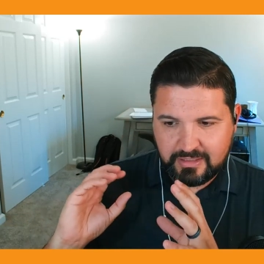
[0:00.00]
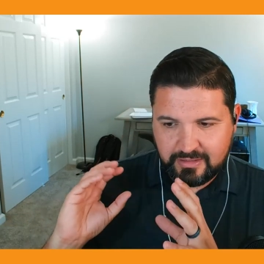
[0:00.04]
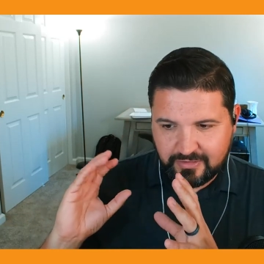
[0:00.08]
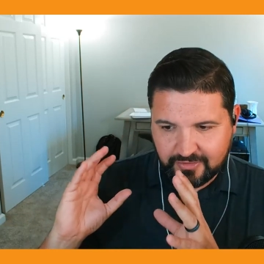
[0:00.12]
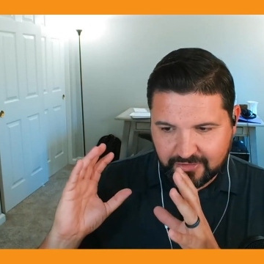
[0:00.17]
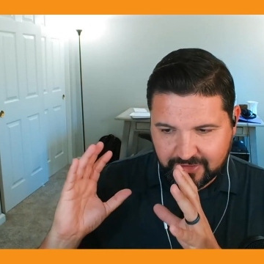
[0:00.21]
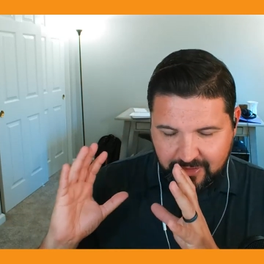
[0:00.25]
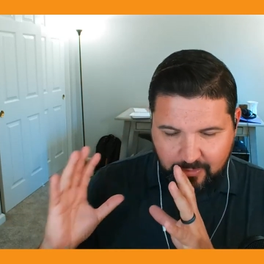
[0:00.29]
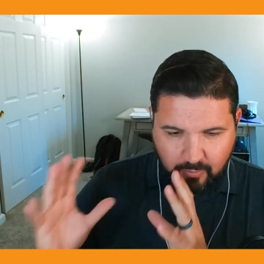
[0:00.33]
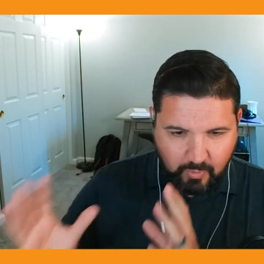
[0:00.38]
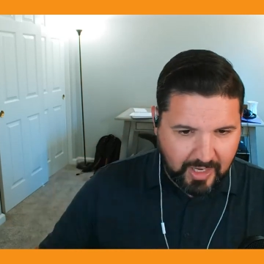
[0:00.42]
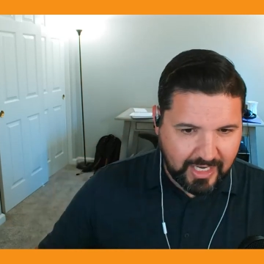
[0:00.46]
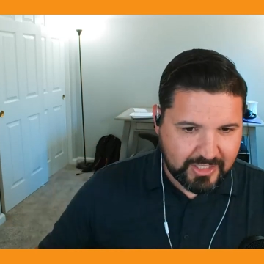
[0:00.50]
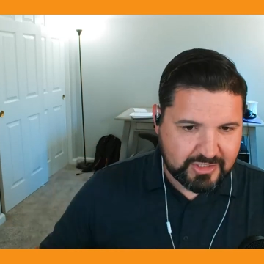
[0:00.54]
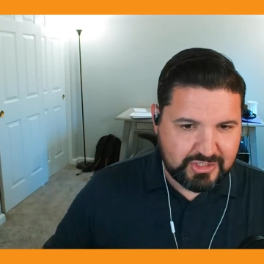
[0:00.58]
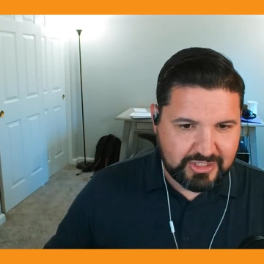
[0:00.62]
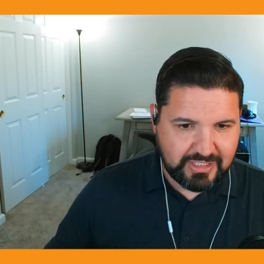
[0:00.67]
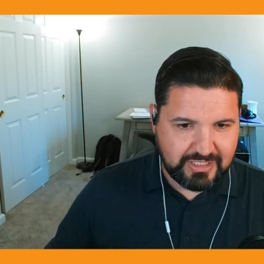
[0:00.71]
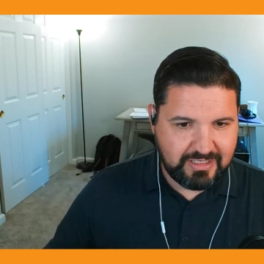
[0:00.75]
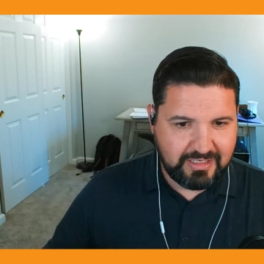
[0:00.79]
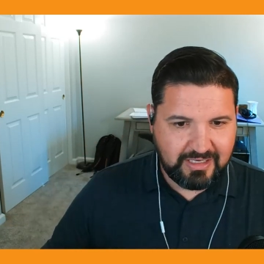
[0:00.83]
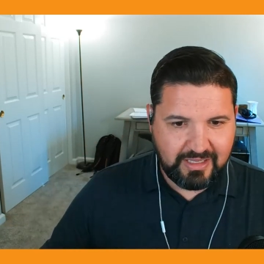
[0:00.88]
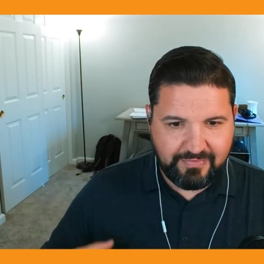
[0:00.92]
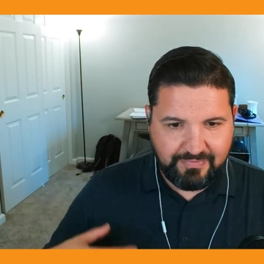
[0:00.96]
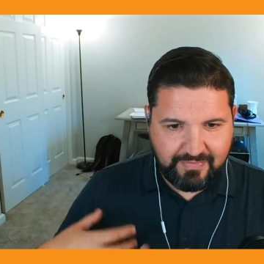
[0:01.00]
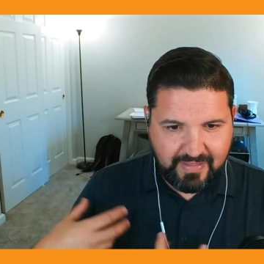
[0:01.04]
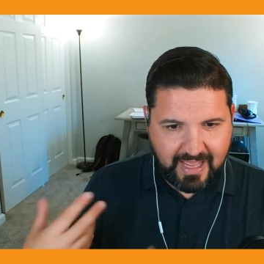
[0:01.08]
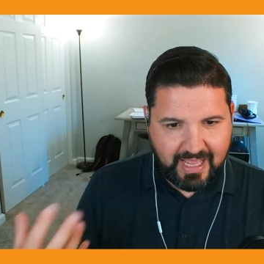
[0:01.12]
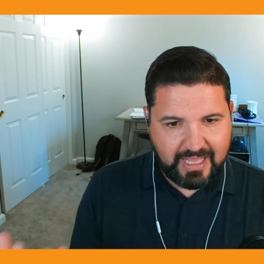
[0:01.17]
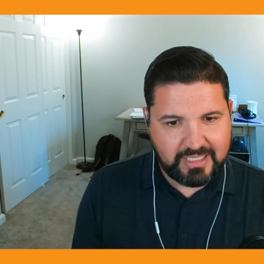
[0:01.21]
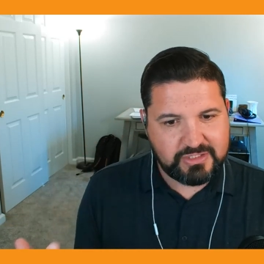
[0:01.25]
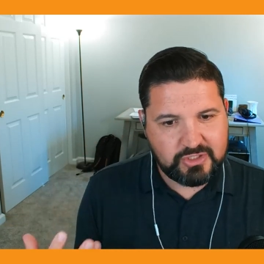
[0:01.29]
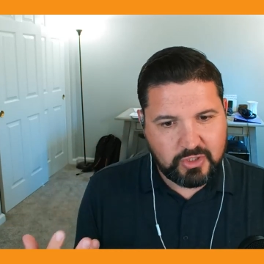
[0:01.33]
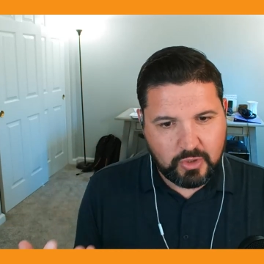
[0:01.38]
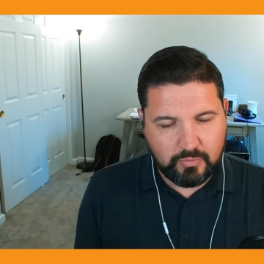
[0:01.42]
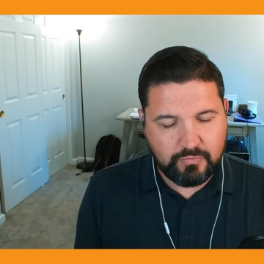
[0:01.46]
they're going to watch it, and
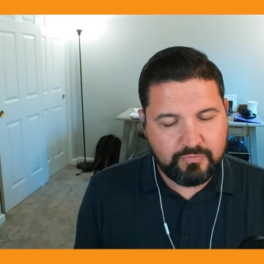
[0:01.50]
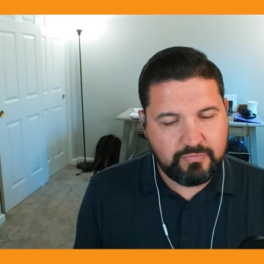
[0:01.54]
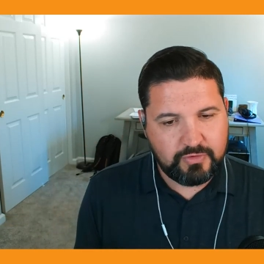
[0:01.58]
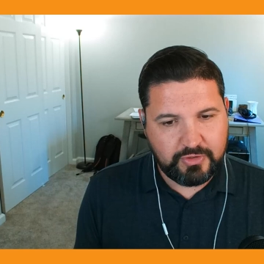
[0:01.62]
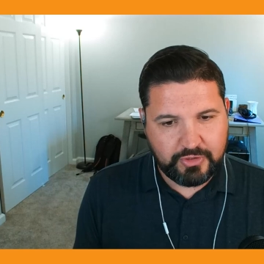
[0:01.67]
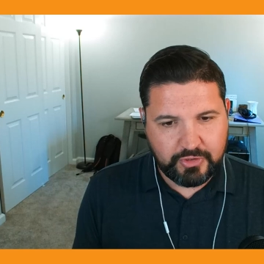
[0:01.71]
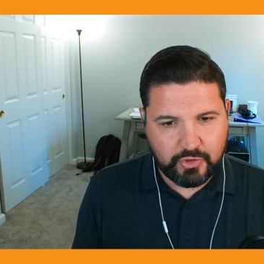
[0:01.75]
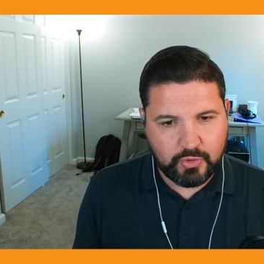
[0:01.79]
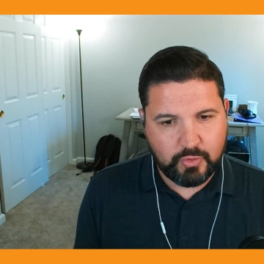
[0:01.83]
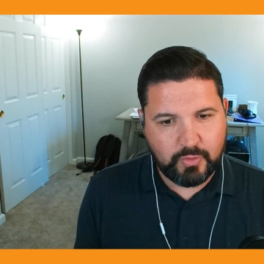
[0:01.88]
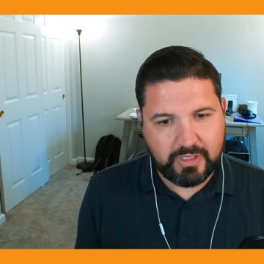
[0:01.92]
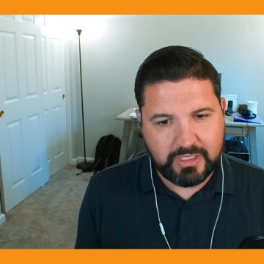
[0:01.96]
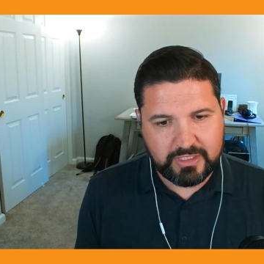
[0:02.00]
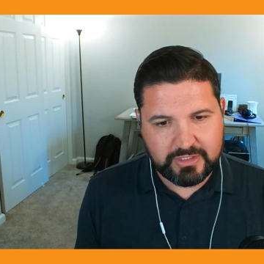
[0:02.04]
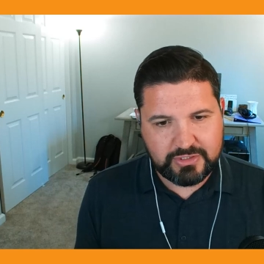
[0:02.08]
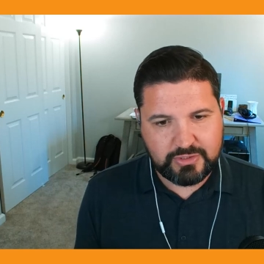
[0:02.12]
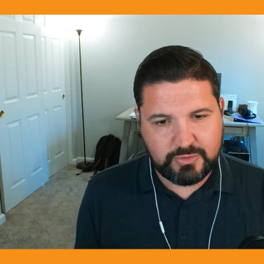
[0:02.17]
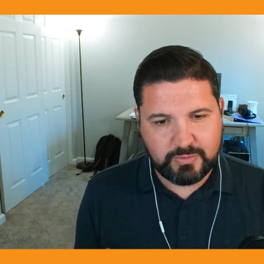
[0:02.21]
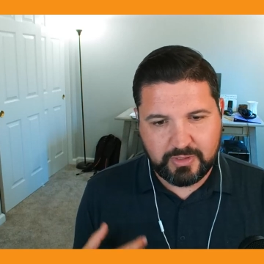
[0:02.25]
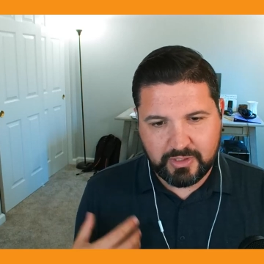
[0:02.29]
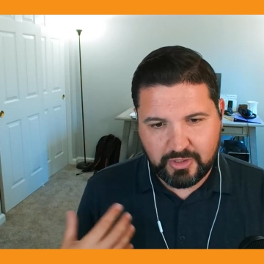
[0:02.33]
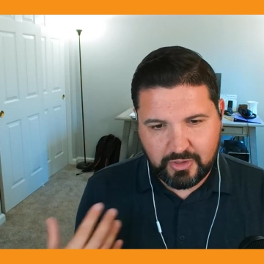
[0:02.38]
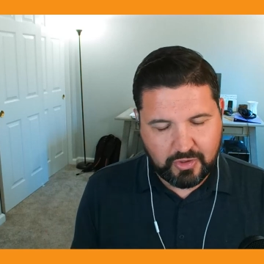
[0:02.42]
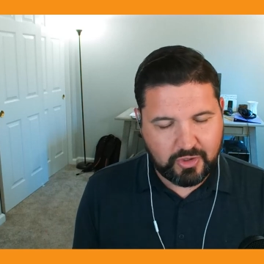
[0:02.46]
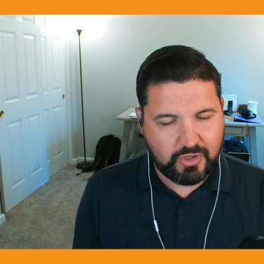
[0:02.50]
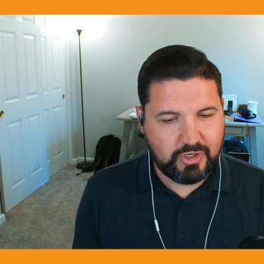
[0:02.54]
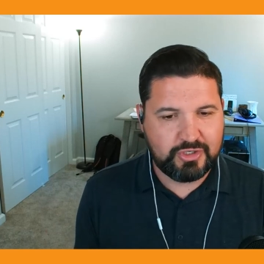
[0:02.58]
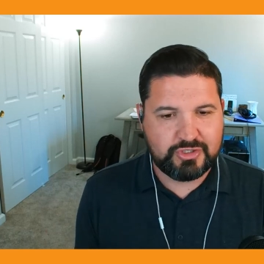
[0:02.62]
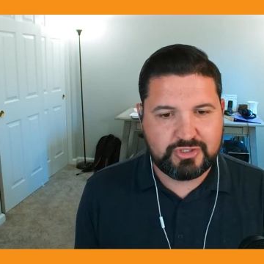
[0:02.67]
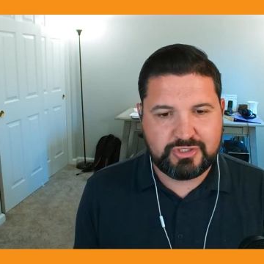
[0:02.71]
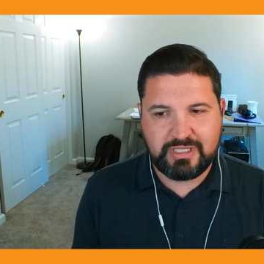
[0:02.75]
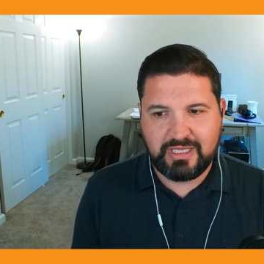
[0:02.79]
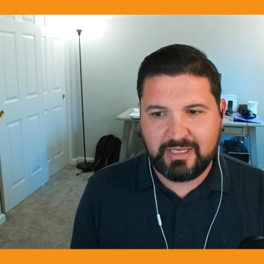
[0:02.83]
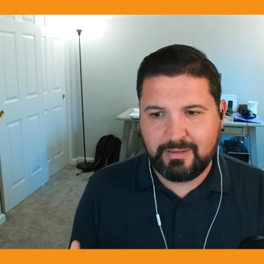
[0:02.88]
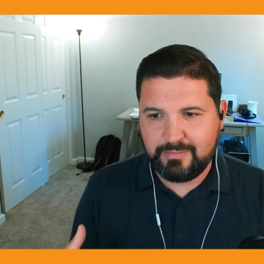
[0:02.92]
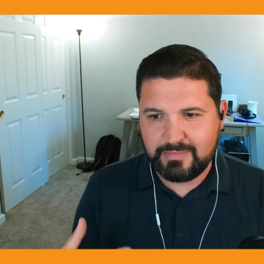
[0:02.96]
that's hopefully going to
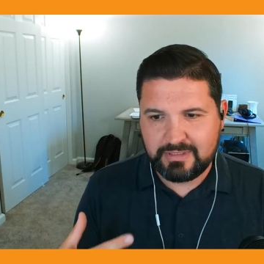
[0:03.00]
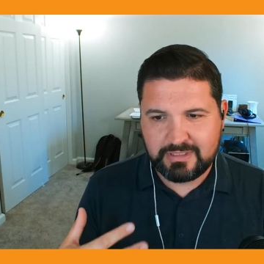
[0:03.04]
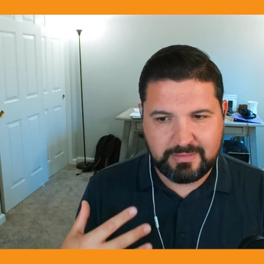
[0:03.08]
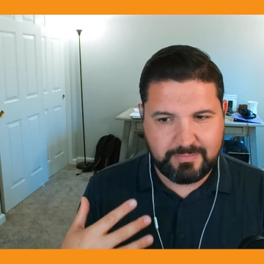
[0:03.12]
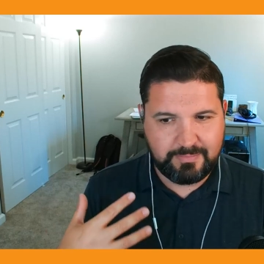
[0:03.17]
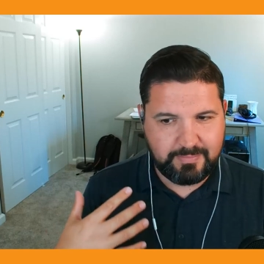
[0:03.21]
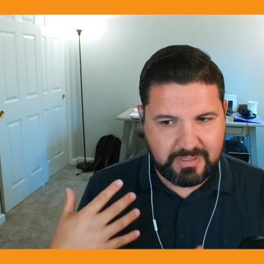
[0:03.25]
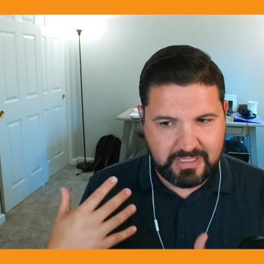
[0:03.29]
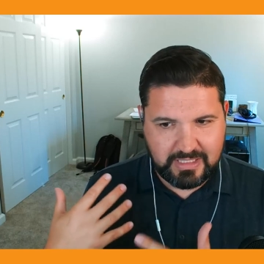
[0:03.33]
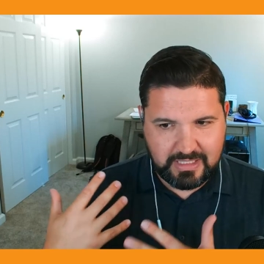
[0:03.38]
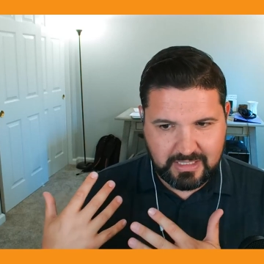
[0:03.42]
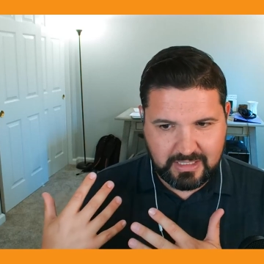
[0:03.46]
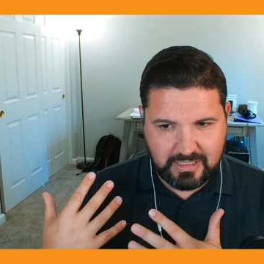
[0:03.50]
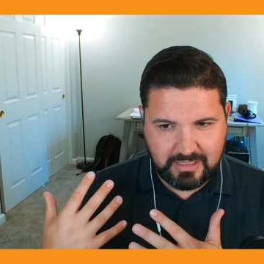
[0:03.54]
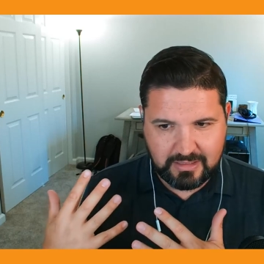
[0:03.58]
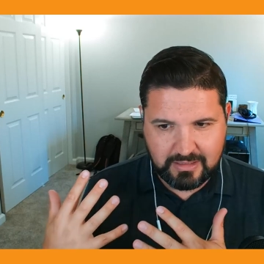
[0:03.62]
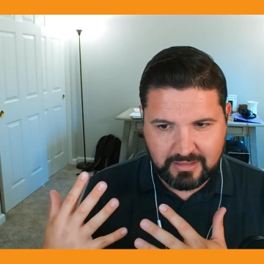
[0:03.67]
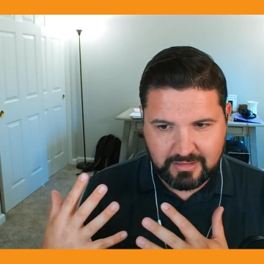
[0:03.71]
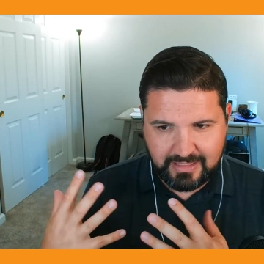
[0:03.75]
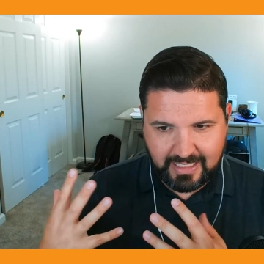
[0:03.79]
encourage them to be.